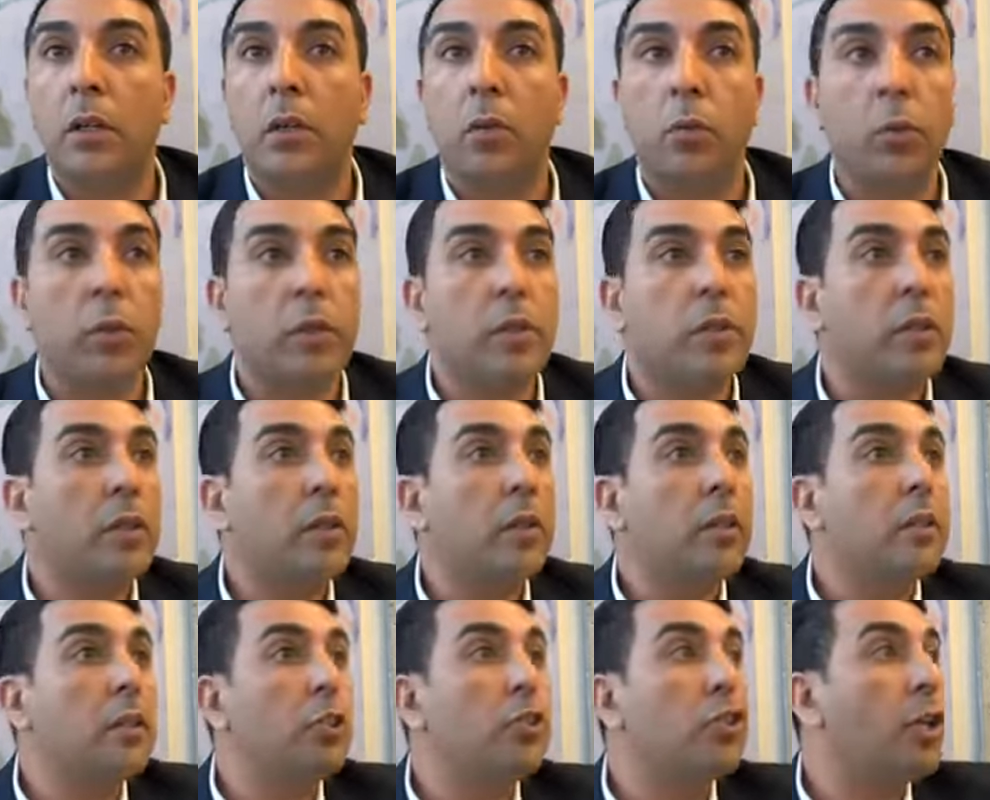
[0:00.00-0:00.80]
we see
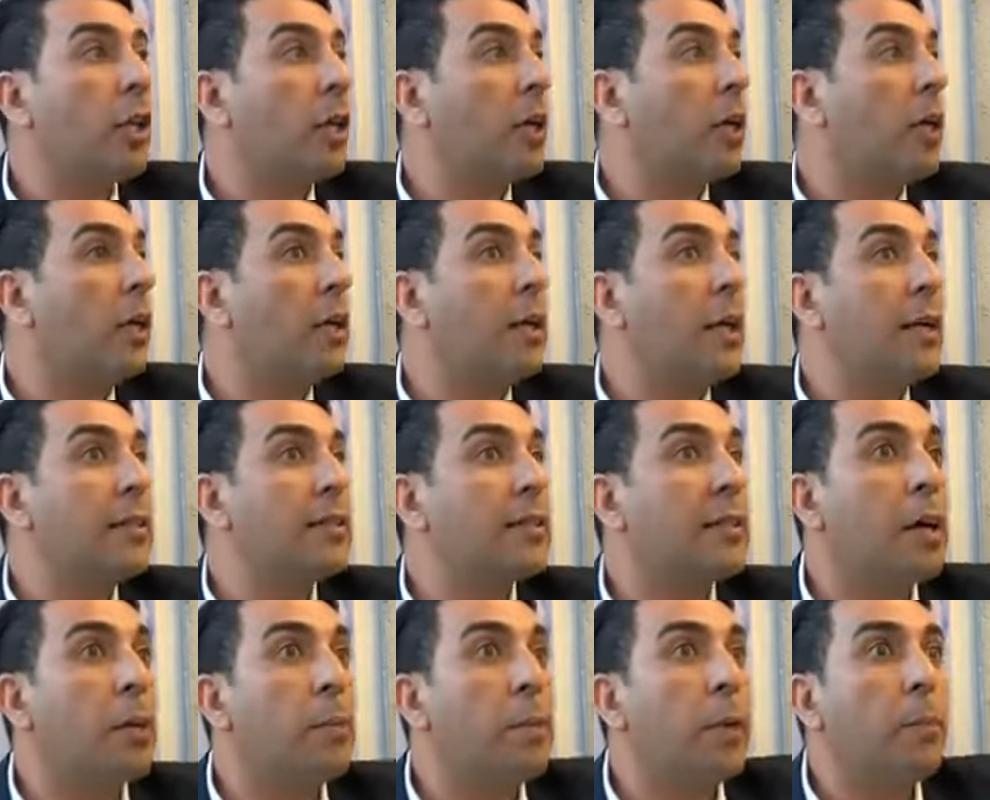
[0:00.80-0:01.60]
that the Shekhinah is
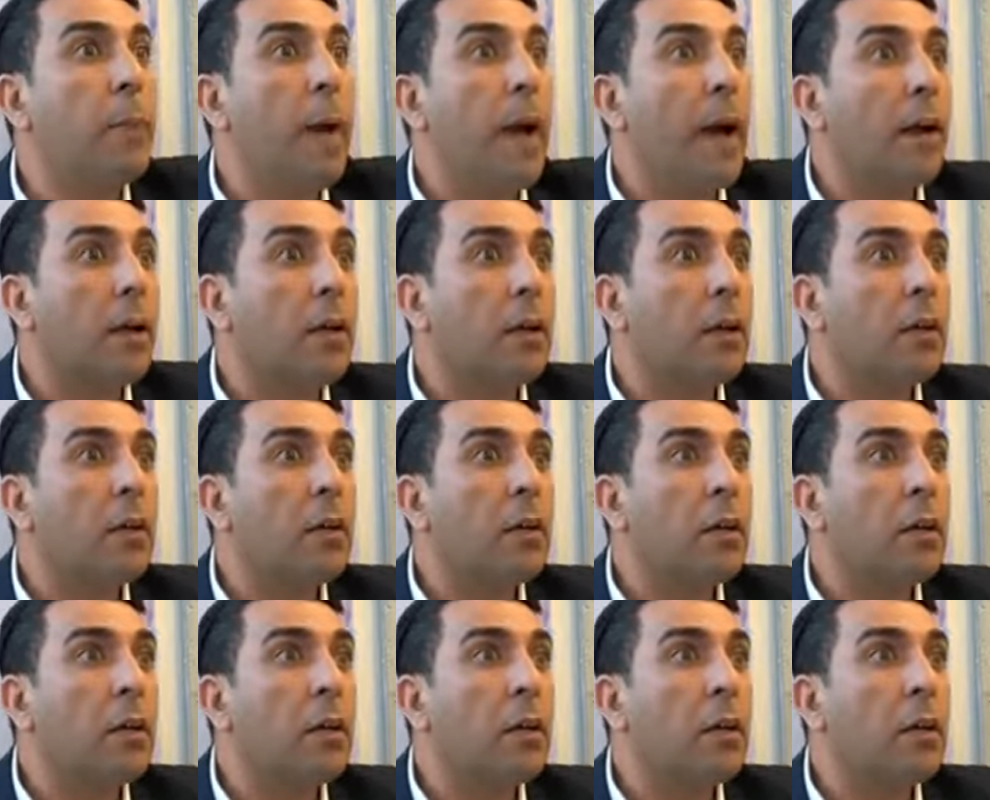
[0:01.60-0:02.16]
coming back.